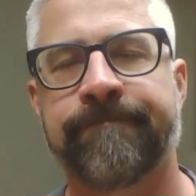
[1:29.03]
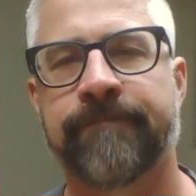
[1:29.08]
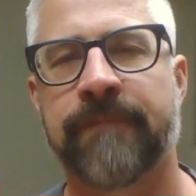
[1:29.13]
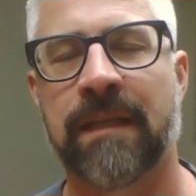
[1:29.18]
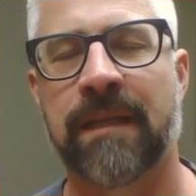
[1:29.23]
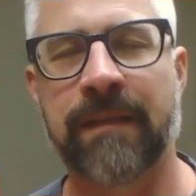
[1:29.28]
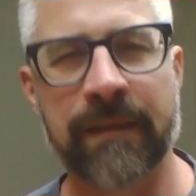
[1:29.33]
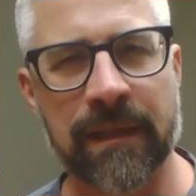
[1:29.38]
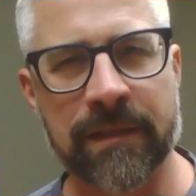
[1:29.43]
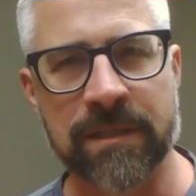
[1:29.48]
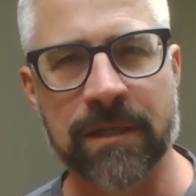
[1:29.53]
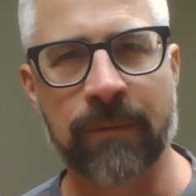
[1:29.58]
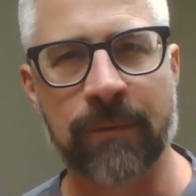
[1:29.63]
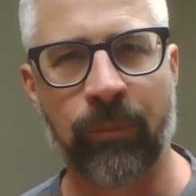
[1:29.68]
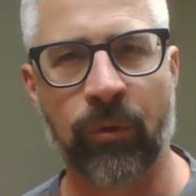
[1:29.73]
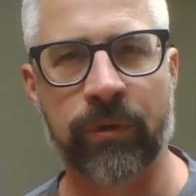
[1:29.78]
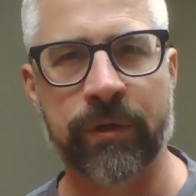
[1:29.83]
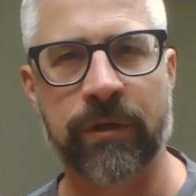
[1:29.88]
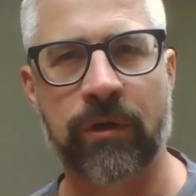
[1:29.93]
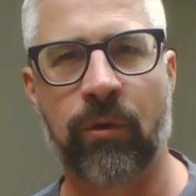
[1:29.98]
I think that's an
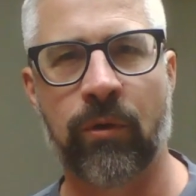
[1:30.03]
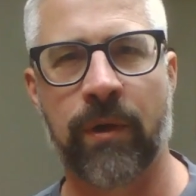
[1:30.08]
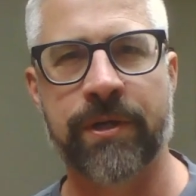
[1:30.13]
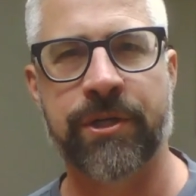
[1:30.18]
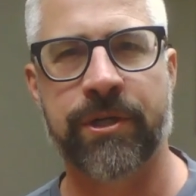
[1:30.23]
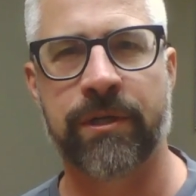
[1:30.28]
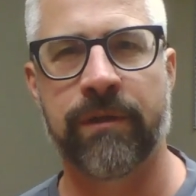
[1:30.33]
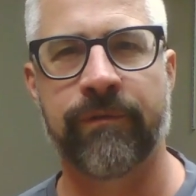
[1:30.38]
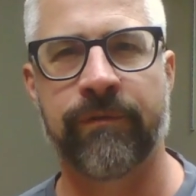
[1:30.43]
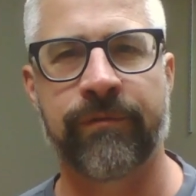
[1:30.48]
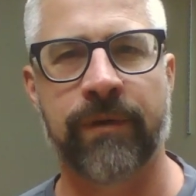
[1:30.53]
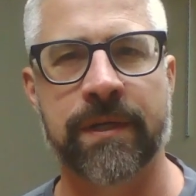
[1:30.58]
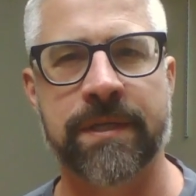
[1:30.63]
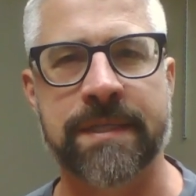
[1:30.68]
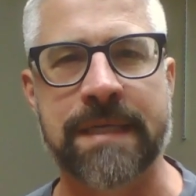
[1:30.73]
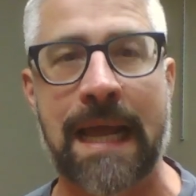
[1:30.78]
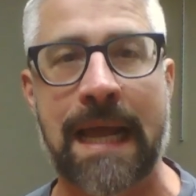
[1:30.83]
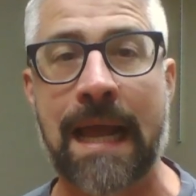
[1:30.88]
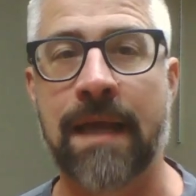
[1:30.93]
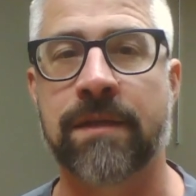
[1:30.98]
important question for us
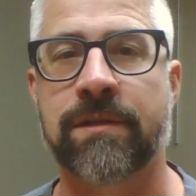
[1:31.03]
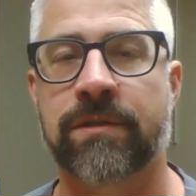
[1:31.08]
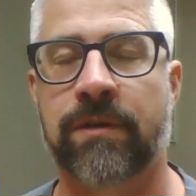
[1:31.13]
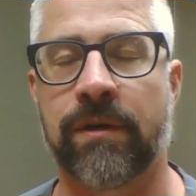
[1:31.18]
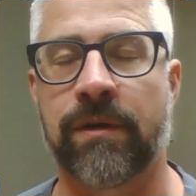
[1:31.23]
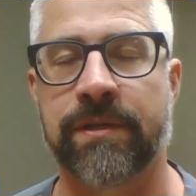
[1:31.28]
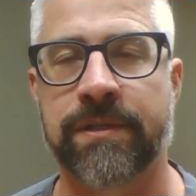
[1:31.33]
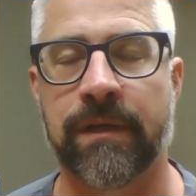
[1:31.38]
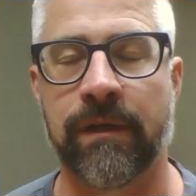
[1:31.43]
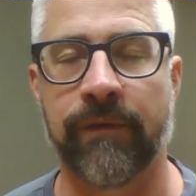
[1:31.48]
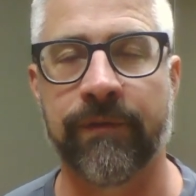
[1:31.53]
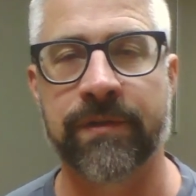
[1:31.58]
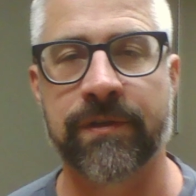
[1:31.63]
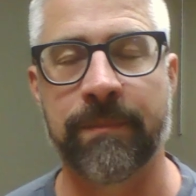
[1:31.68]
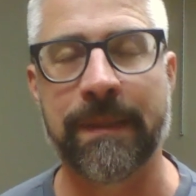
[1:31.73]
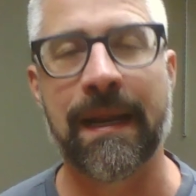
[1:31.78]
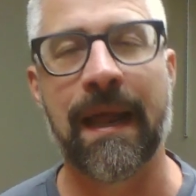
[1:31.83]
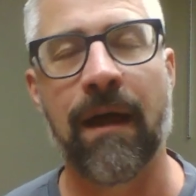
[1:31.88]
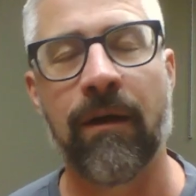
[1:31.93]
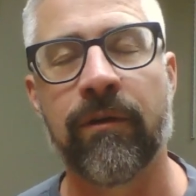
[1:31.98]
to ask ourselves. I
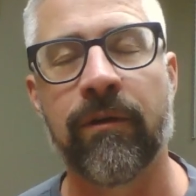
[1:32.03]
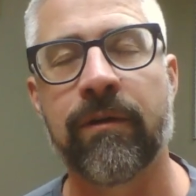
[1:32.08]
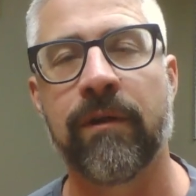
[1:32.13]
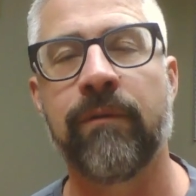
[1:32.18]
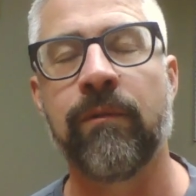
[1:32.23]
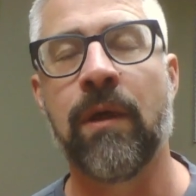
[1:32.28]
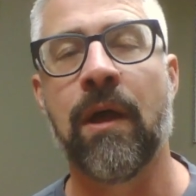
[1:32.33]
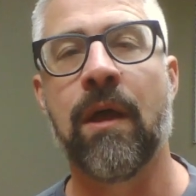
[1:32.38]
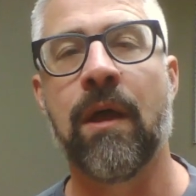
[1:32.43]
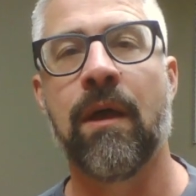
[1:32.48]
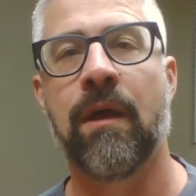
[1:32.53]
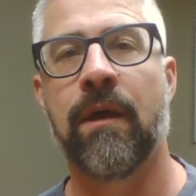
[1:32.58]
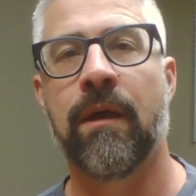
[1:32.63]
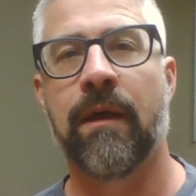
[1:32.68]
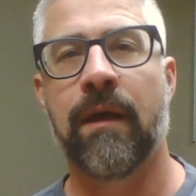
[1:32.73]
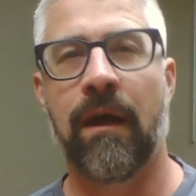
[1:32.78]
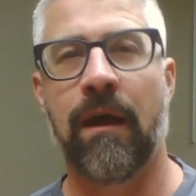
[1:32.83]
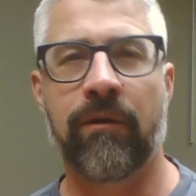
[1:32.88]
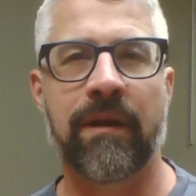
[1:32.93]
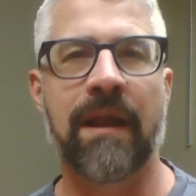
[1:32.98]
mean, how can
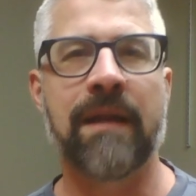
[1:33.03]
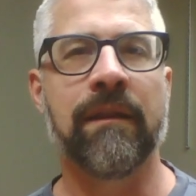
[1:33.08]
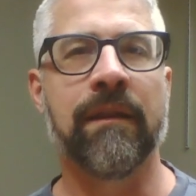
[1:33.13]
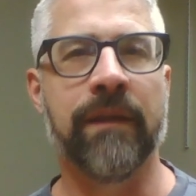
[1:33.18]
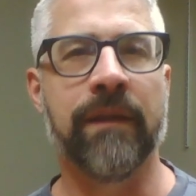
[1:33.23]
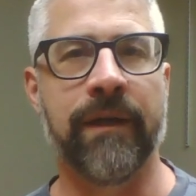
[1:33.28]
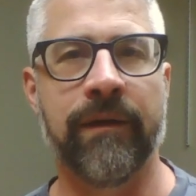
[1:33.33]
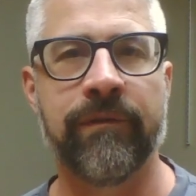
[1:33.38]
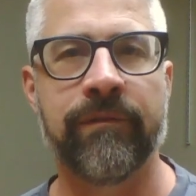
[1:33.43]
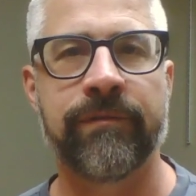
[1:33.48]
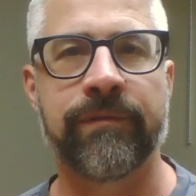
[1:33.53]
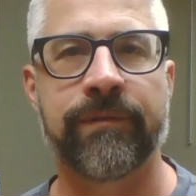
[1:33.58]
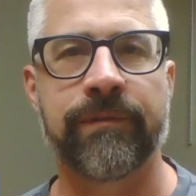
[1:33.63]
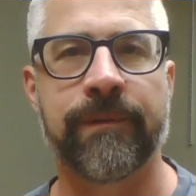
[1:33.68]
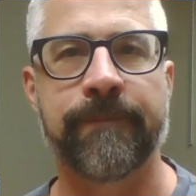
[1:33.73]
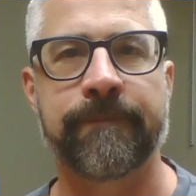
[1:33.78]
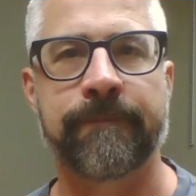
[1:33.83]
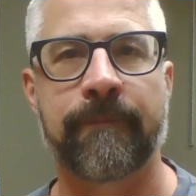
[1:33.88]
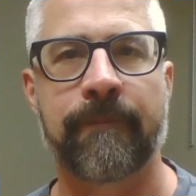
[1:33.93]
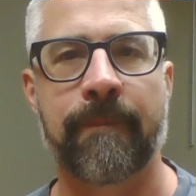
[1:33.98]
I live
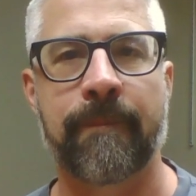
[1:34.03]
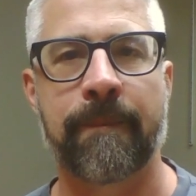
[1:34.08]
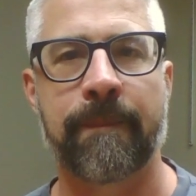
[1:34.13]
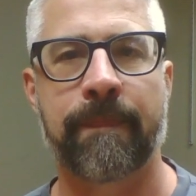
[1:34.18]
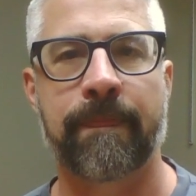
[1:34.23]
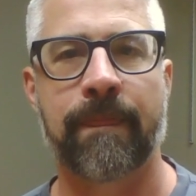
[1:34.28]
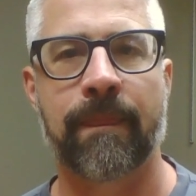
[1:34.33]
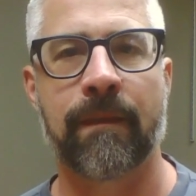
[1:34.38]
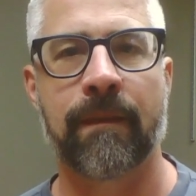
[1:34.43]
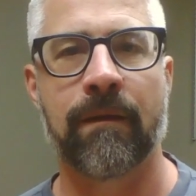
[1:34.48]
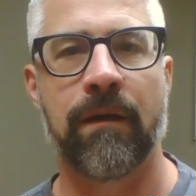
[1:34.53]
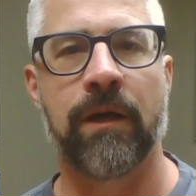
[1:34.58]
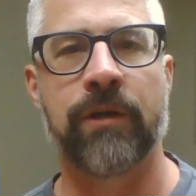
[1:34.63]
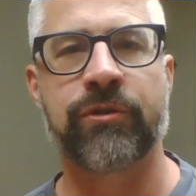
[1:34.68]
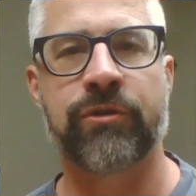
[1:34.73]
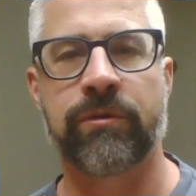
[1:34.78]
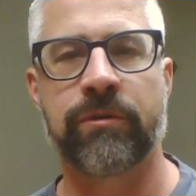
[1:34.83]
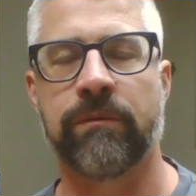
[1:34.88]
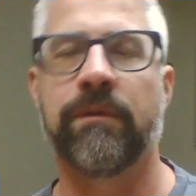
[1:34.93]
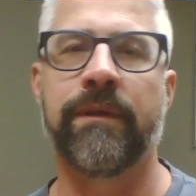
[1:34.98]
a
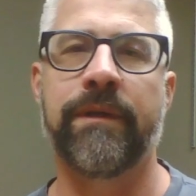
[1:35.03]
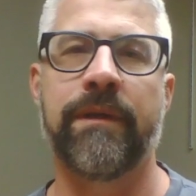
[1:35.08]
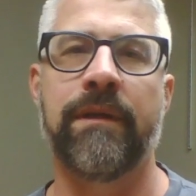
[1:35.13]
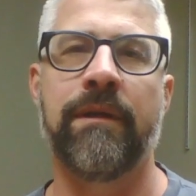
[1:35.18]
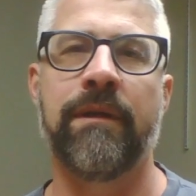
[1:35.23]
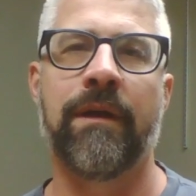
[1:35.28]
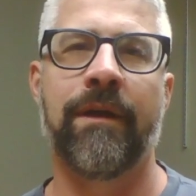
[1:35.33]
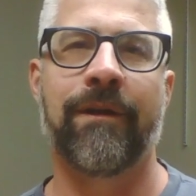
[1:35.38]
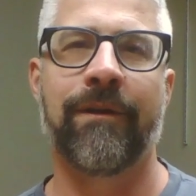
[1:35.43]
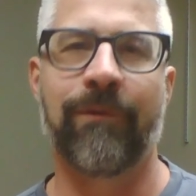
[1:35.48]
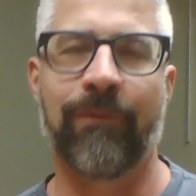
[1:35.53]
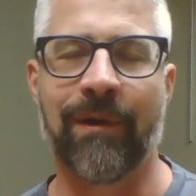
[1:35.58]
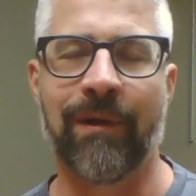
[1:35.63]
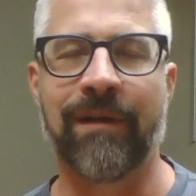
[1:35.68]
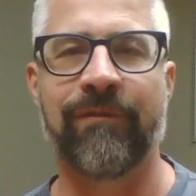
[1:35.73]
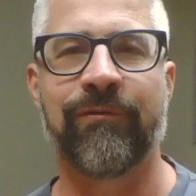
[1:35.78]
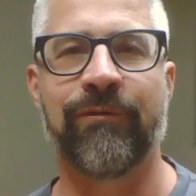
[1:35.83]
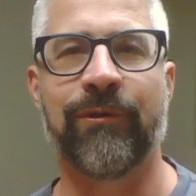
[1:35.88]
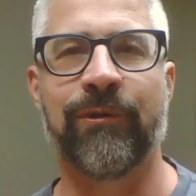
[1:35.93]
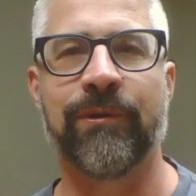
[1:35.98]
truly
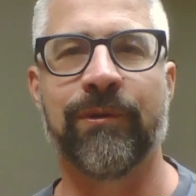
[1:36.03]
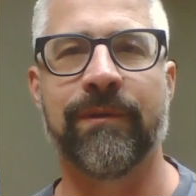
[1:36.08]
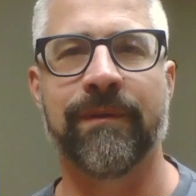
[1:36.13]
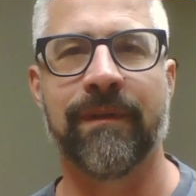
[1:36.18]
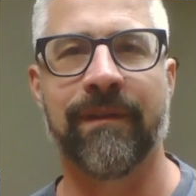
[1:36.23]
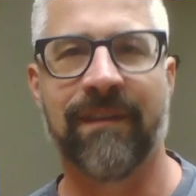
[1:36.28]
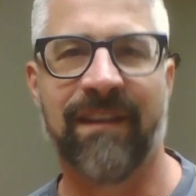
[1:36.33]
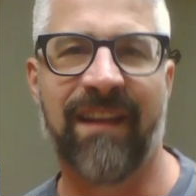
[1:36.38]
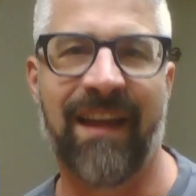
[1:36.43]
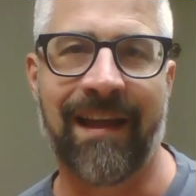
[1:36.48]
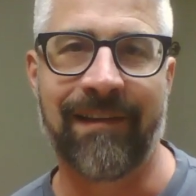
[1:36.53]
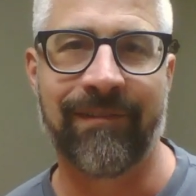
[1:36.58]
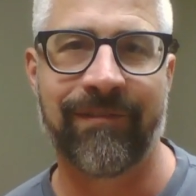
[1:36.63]
grateful life?